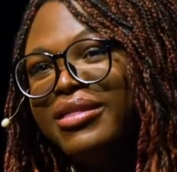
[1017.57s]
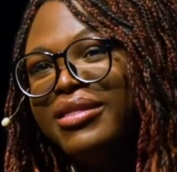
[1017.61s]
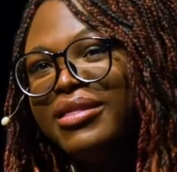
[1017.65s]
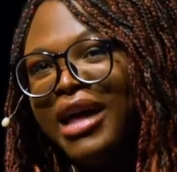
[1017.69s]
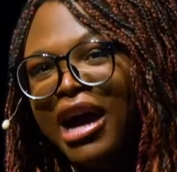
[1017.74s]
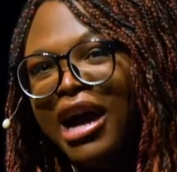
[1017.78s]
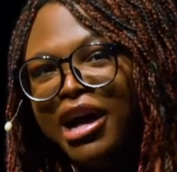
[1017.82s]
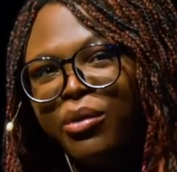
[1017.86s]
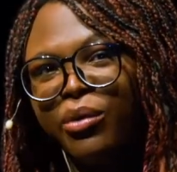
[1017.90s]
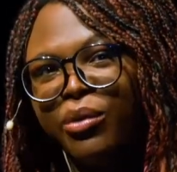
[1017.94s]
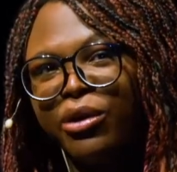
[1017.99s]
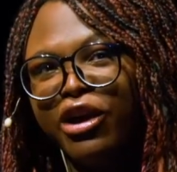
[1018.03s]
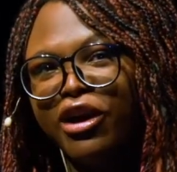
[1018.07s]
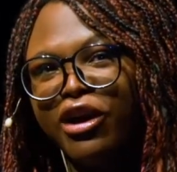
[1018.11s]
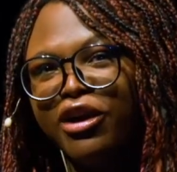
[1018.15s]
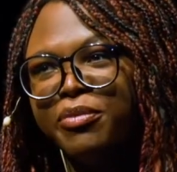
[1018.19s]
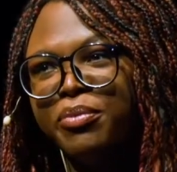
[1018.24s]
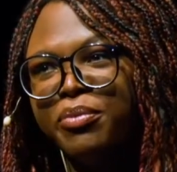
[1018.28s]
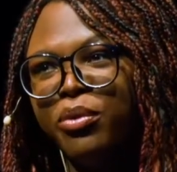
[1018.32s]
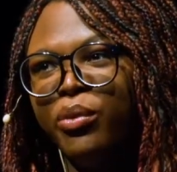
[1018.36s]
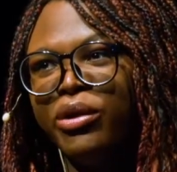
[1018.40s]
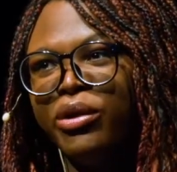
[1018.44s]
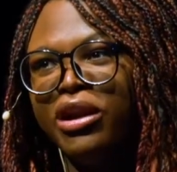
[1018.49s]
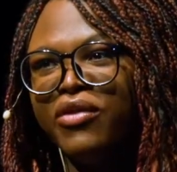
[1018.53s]
that works,
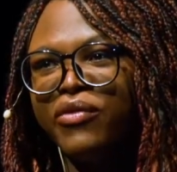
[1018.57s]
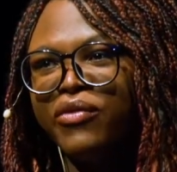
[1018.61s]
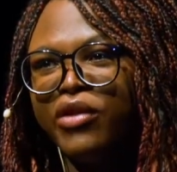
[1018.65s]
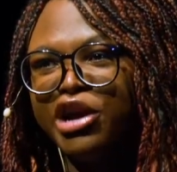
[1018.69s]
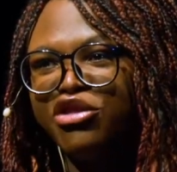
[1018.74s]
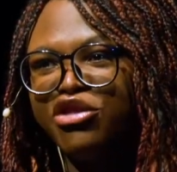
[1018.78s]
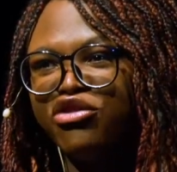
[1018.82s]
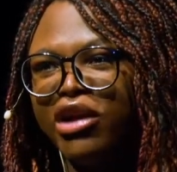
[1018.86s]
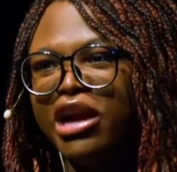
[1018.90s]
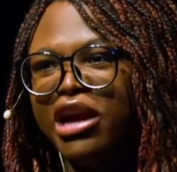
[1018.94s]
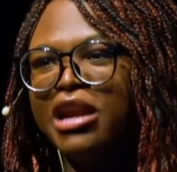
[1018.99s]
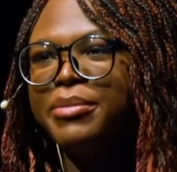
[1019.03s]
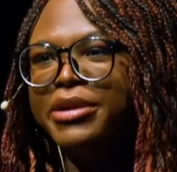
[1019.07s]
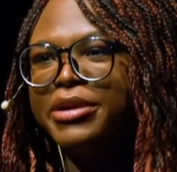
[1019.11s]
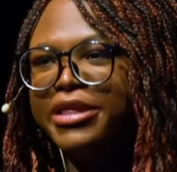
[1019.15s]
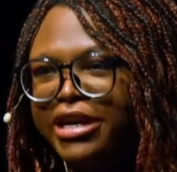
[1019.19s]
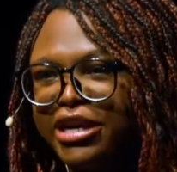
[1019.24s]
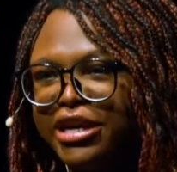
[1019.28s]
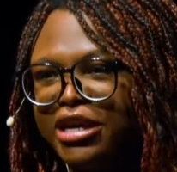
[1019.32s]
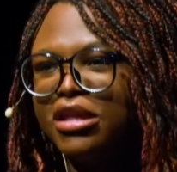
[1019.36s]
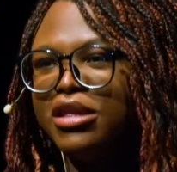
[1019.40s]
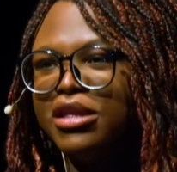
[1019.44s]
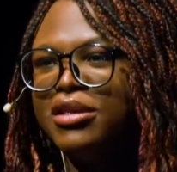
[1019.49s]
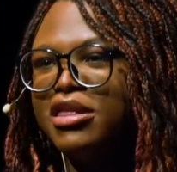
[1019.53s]
but whenever I try to
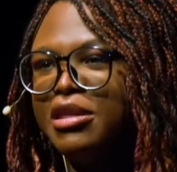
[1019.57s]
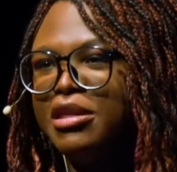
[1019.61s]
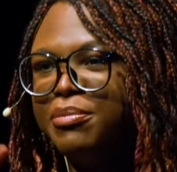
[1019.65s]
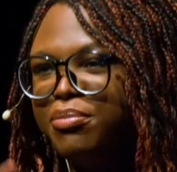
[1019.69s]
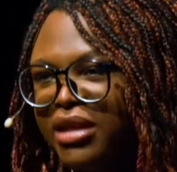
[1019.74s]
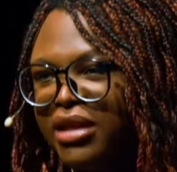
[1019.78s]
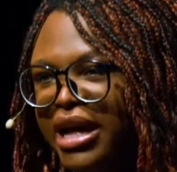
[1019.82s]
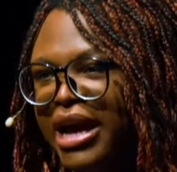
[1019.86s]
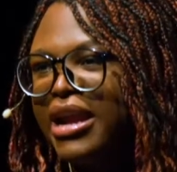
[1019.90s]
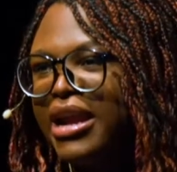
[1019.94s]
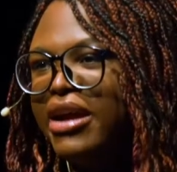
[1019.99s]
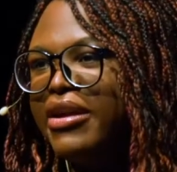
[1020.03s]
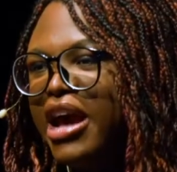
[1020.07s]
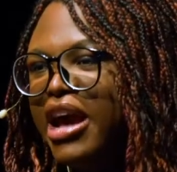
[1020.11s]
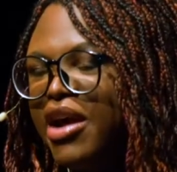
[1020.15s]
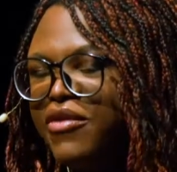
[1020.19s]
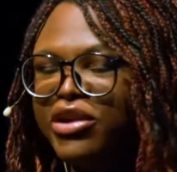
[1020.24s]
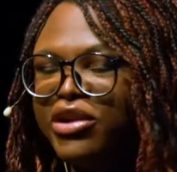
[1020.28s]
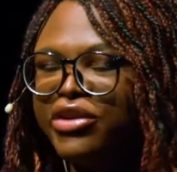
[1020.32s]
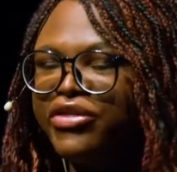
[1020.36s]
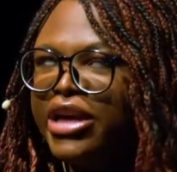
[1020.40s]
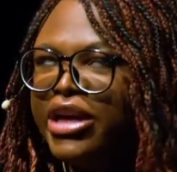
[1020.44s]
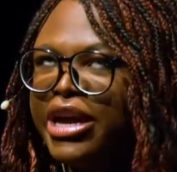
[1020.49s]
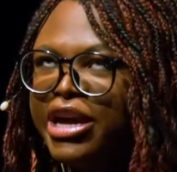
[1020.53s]
meticulously plan out
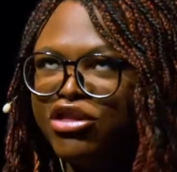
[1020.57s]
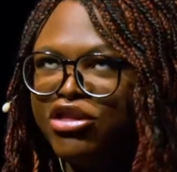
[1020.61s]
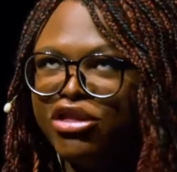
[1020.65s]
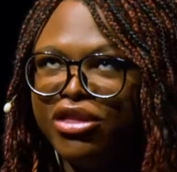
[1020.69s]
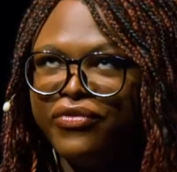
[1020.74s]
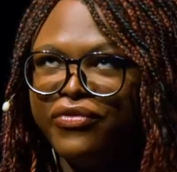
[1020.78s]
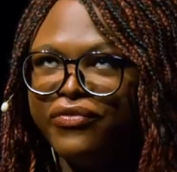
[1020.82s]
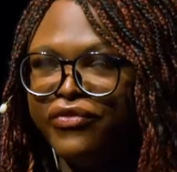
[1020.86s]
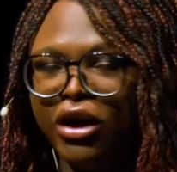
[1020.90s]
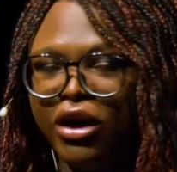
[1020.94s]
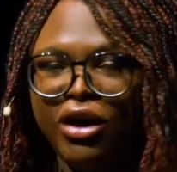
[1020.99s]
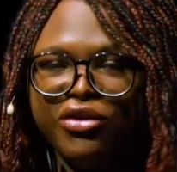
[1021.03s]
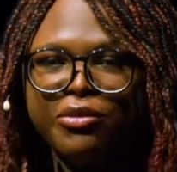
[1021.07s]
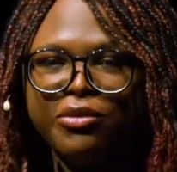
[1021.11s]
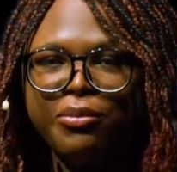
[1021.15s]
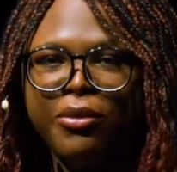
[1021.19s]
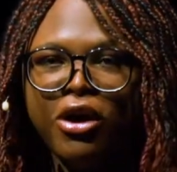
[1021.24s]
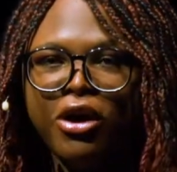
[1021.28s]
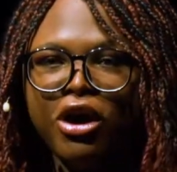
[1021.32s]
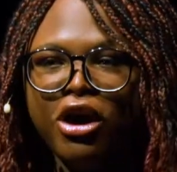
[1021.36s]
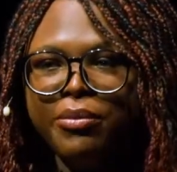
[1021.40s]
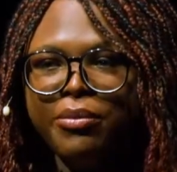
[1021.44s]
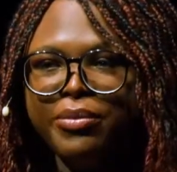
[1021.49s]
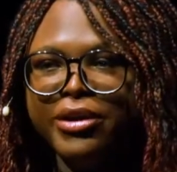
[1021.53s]
everything, it just falls
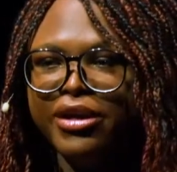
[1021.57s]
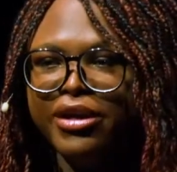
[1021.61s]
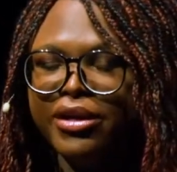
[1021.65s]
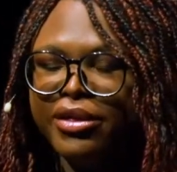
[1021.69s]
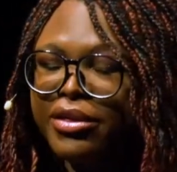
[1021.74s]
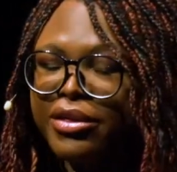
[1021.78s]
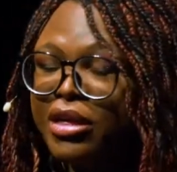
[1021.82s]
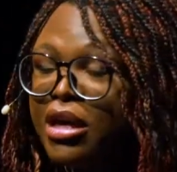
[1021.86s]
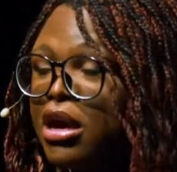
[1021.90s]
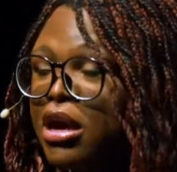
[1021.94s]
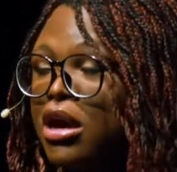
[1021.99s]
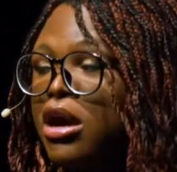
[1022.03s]
apart, because